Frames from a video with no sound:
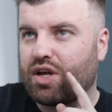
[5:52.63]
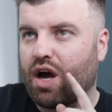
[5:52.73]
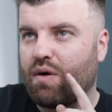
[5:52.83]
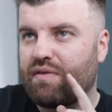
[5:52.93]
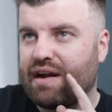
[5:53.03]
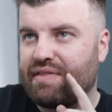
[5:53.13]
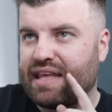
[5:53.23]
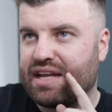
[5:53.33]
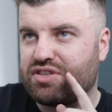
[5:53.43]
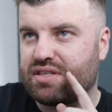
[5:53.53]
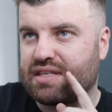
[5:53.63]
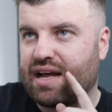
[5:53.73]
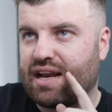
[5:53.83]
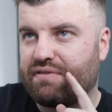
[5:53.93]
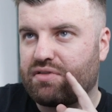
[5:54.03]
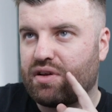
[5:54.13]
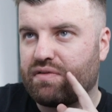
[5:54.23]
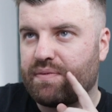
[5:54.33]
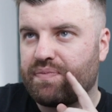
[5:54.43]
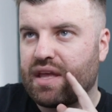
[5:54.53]
go around the edges that are left
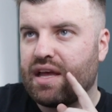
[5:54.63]
over.